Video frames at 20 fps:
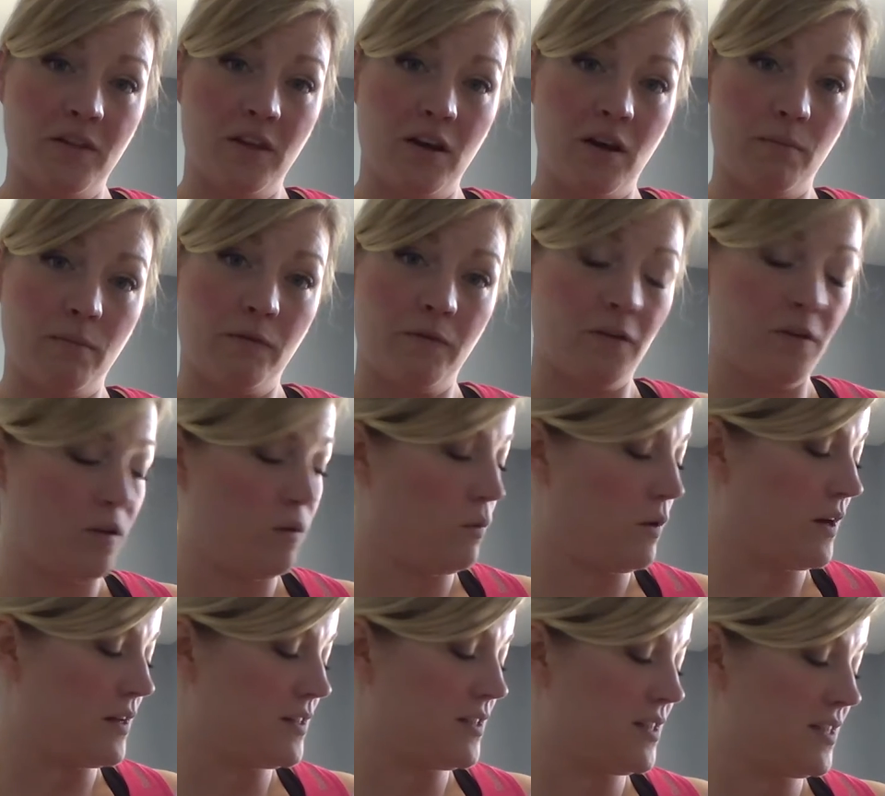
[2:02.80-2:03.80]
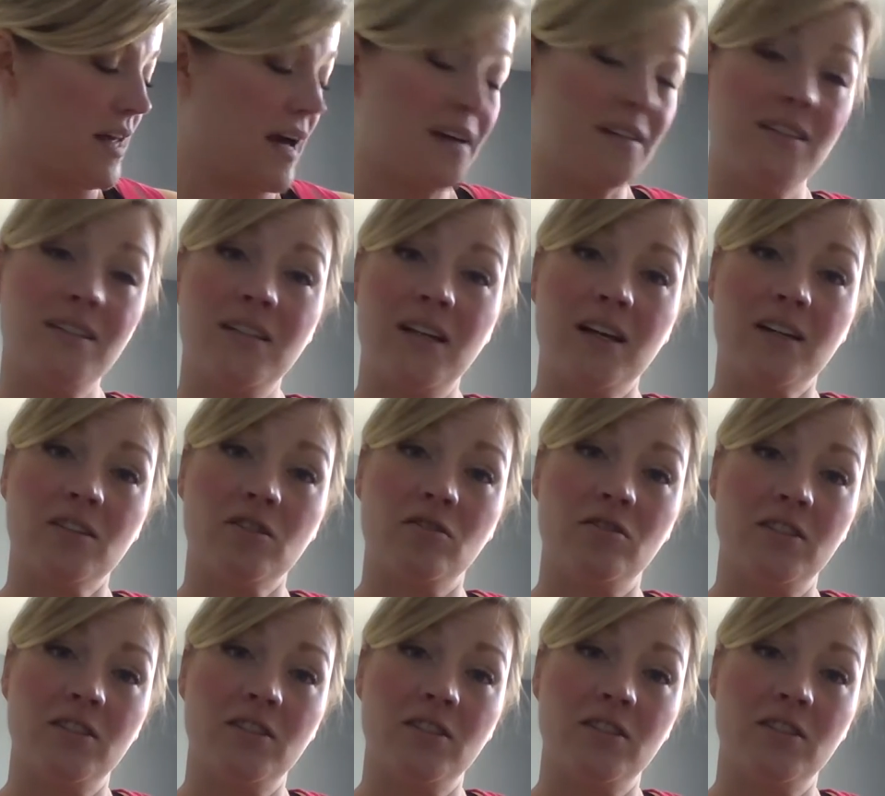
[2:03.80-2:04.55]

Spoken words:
the number for the ones, that 6 or